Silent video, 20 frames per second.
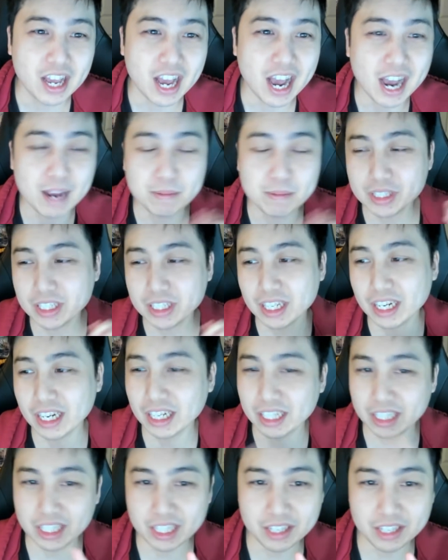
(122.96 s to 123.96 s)
I'm just
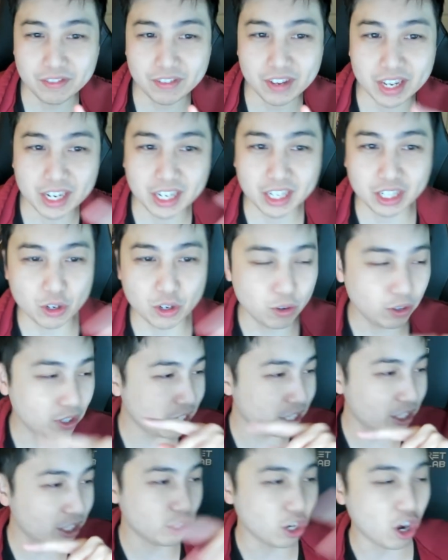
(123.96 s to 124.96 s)
gonna leave and then go
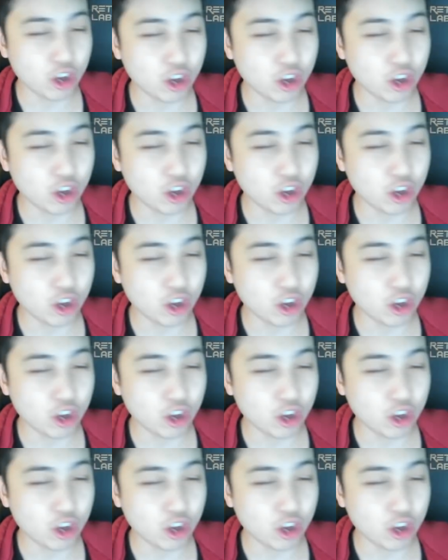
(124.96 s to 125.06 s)
get the,